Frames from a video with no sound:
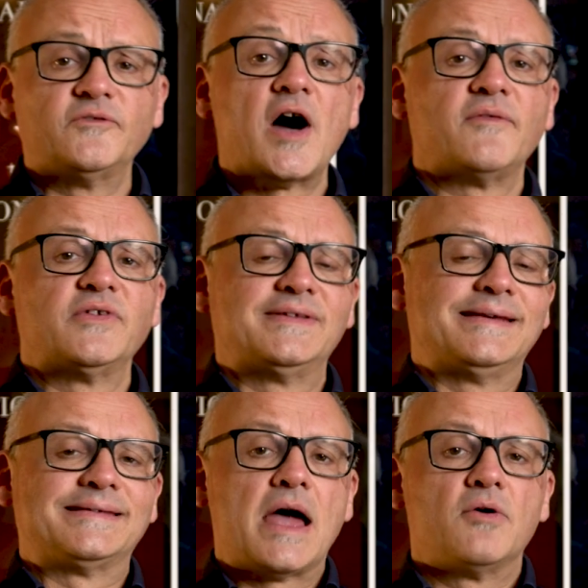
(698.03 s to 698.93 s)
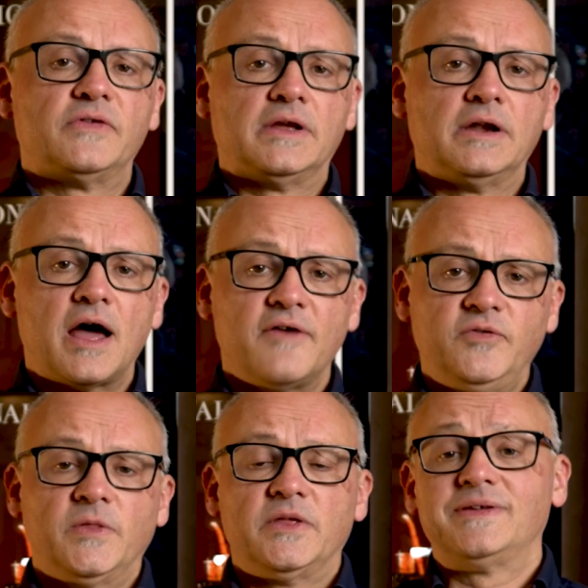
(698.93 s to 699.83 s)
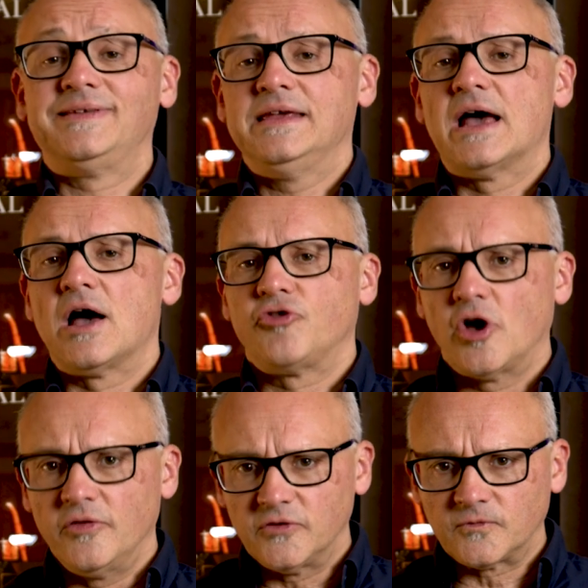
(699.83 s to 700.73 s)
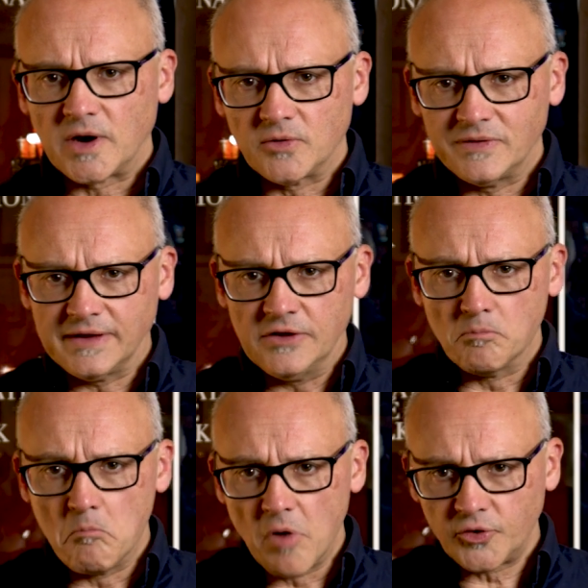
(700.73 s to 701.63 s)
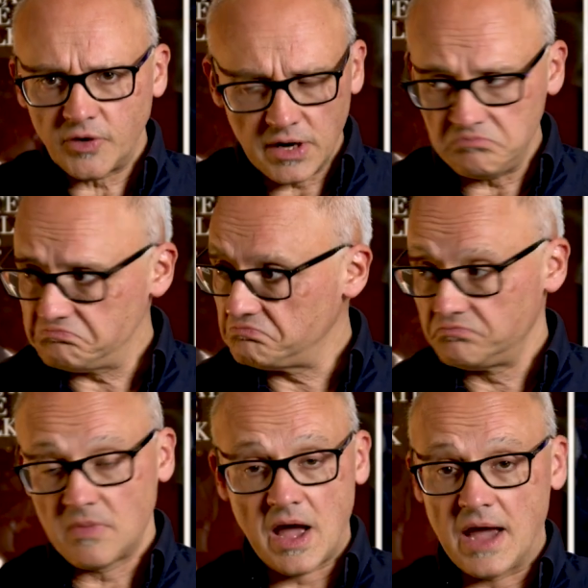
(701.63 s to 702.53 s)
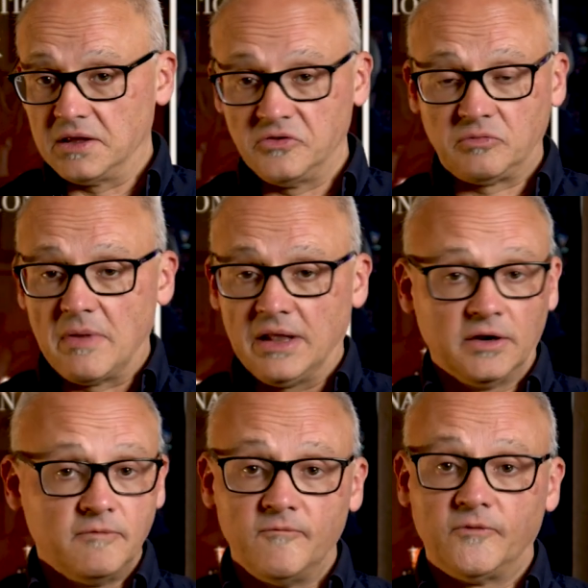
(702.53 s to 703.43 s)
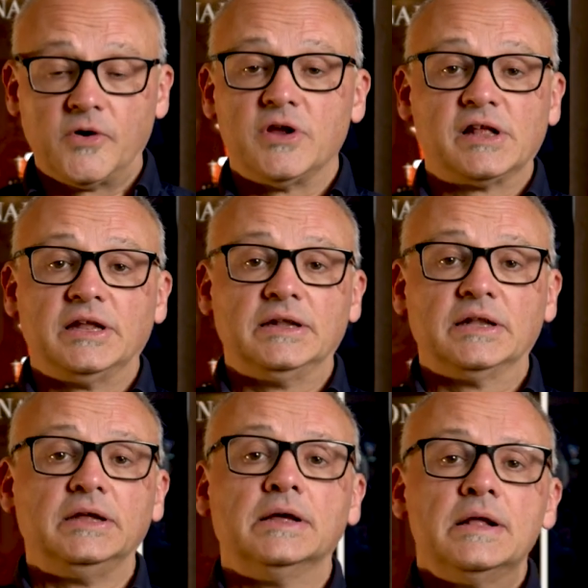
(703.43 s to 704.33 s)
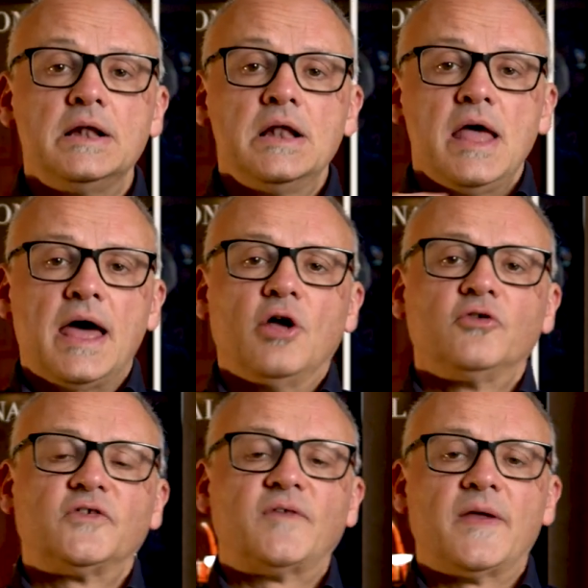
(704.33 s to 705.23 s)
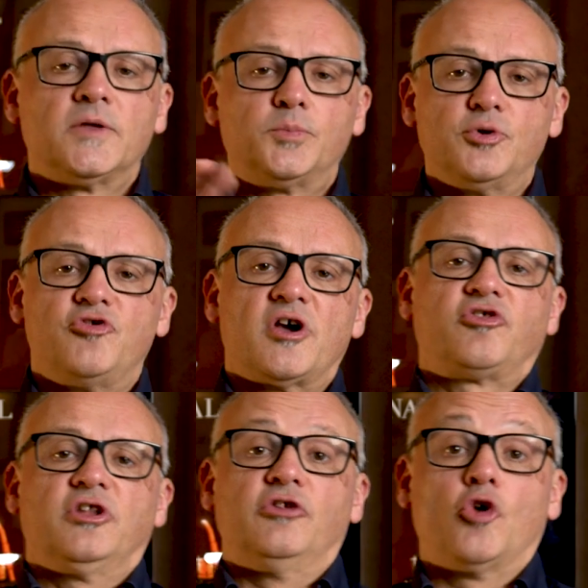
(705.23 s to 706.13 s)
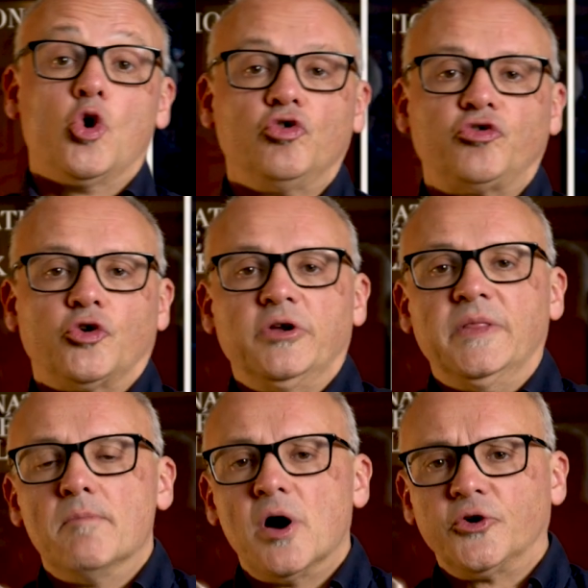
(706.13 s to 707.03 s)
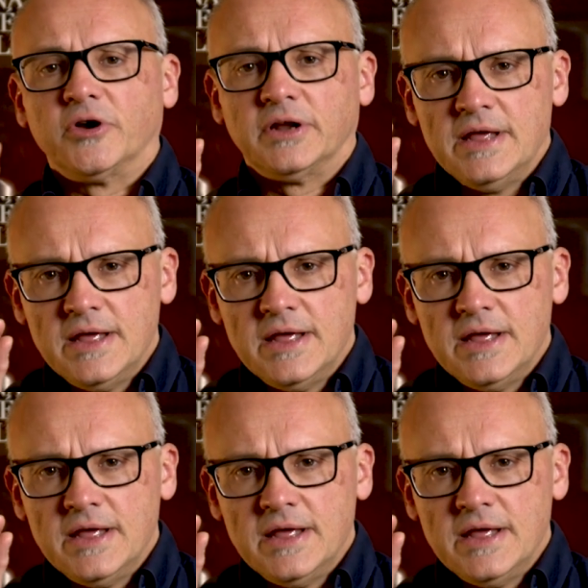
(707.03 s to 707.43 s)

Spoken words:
5 to 6 hours in. I feel that the sillage on this fragrance is moderate. I can smell it very cleanly. And I also find that the projection is also in the moderate.